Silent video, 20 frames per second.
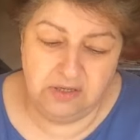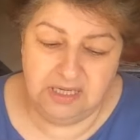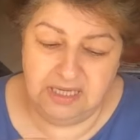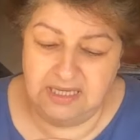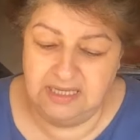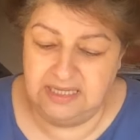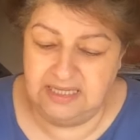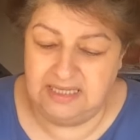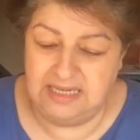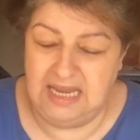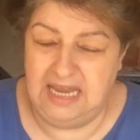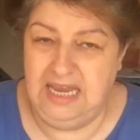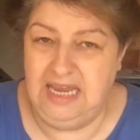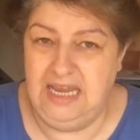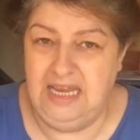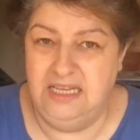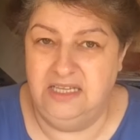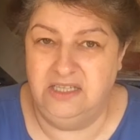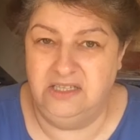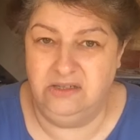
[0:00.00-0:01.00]
you can
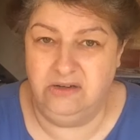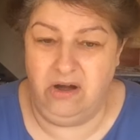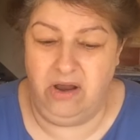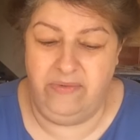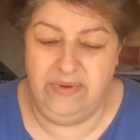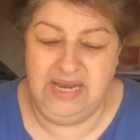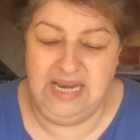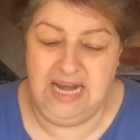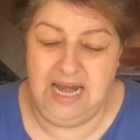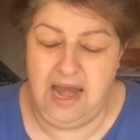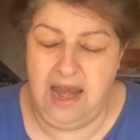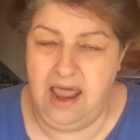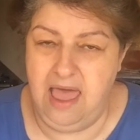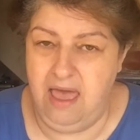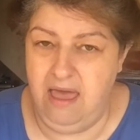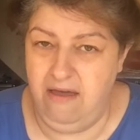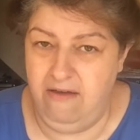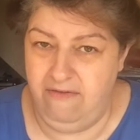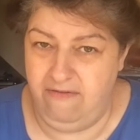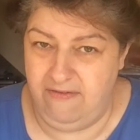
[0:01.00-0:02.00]
see, it's growing
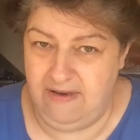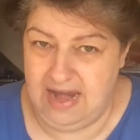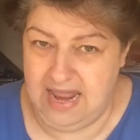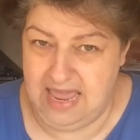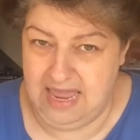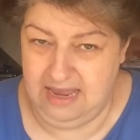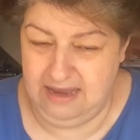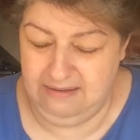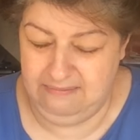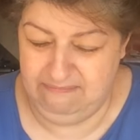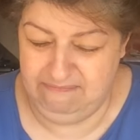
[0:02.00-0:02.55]
lovely.